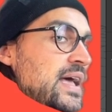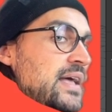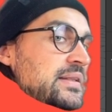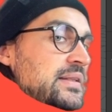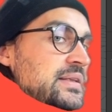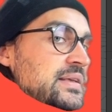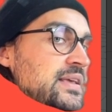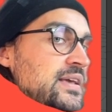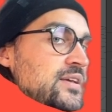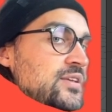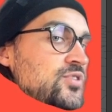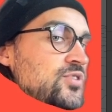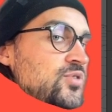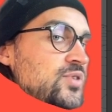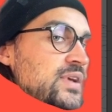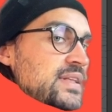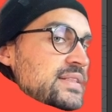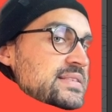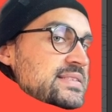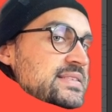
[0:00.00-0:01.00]
and here you
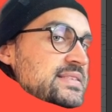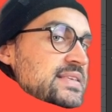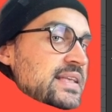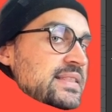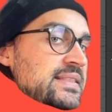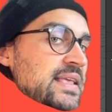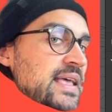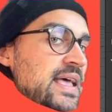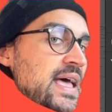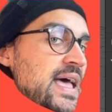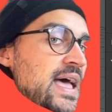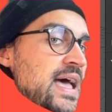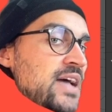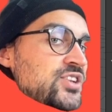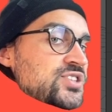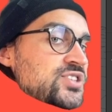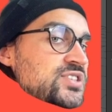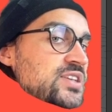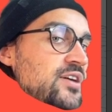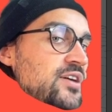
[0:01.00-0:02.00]
can set the edge
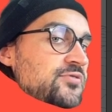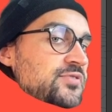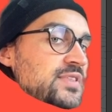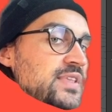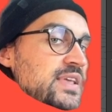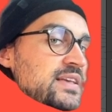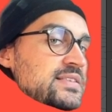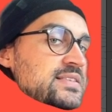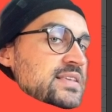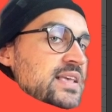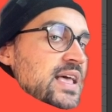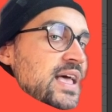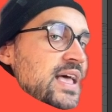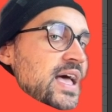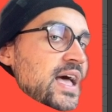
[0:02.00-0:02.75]
softness